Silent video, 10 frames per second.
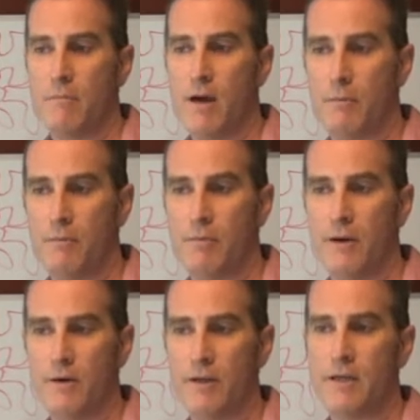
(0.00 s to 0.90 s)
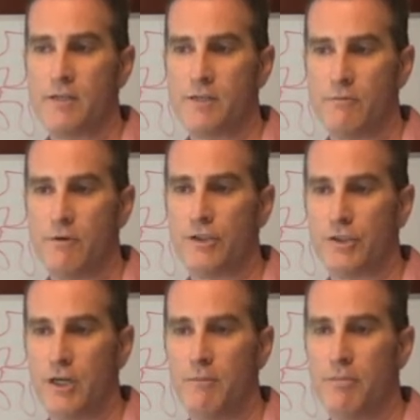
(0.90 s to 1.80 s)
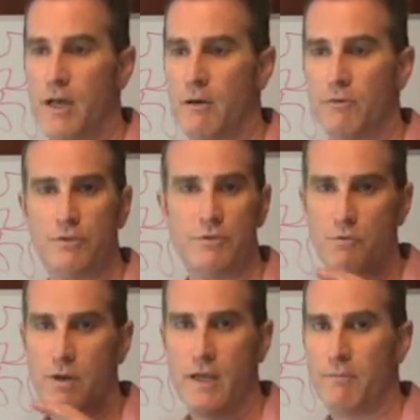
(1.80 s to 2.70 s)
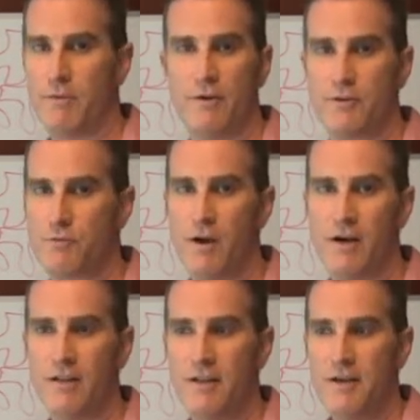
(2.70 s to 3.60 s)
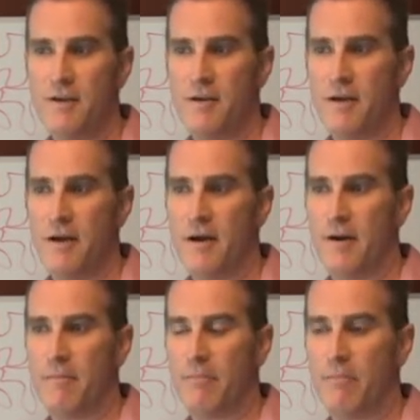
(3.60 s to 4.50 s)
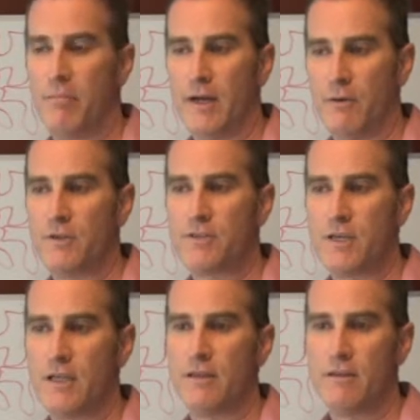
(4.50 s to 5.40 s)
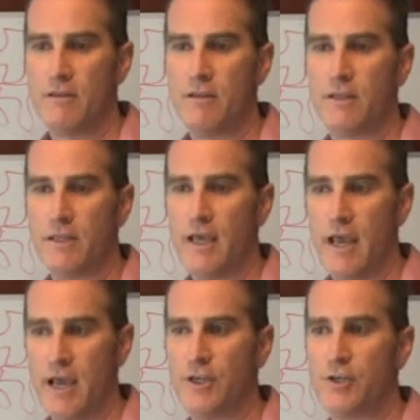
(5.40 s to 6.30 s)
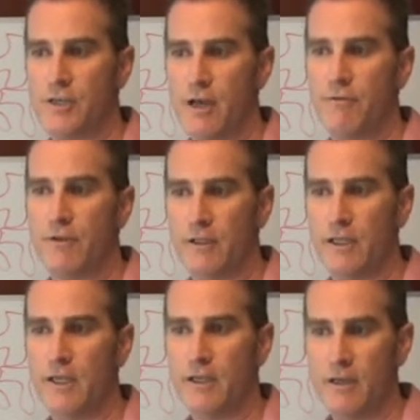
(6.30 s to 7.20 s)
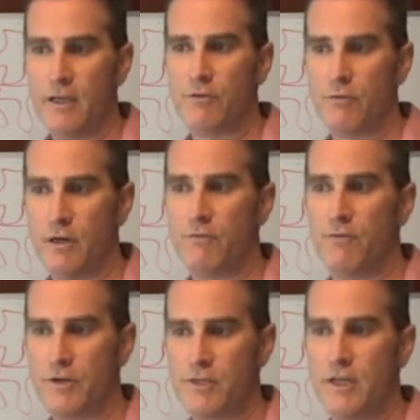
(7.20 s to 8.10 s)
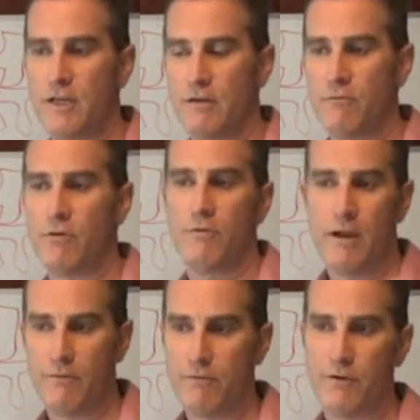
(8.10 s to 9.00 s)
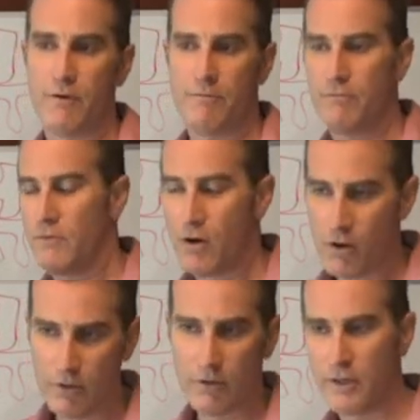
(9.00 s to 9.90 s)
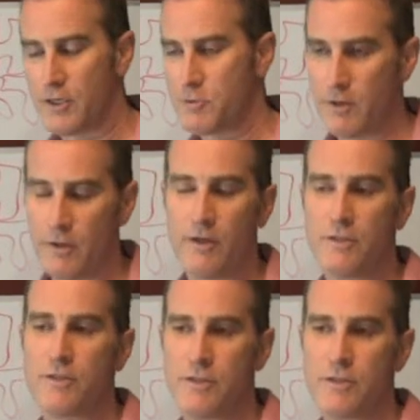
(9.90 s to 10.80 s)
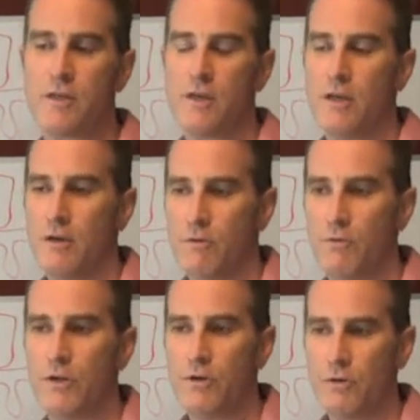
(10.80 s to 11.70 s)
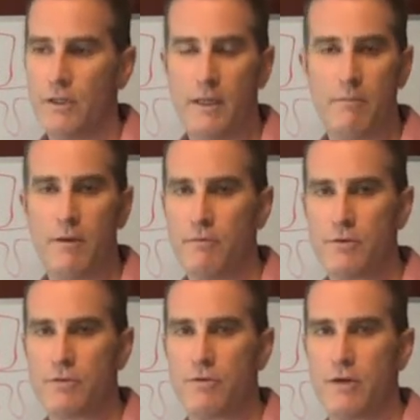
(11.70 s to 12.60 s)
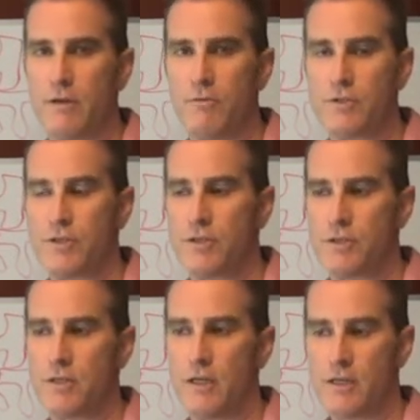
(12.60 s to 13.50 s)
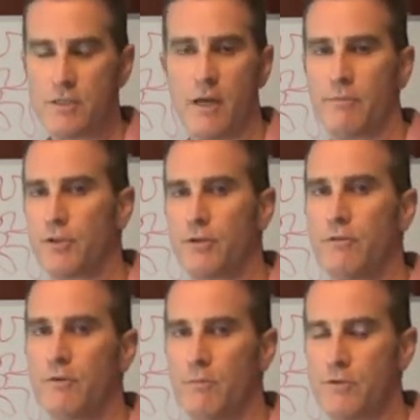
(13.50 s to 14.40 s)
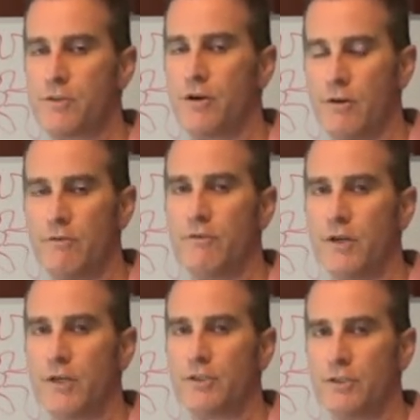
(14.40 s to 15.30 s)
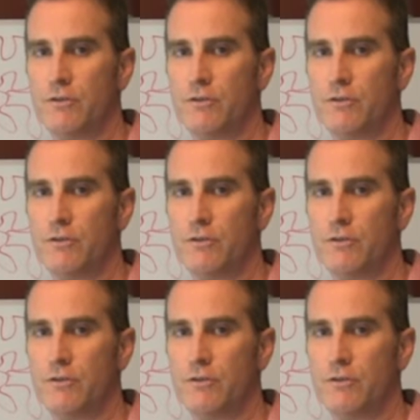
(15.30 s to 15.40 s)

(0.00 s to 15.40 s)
Papa Paradise and Raja Ampat, which was way up there as well. But I would say that the edge definitely in 2014 will, for all our experiences, would go to Lembeh Resort. It was just exceptional from start to finish.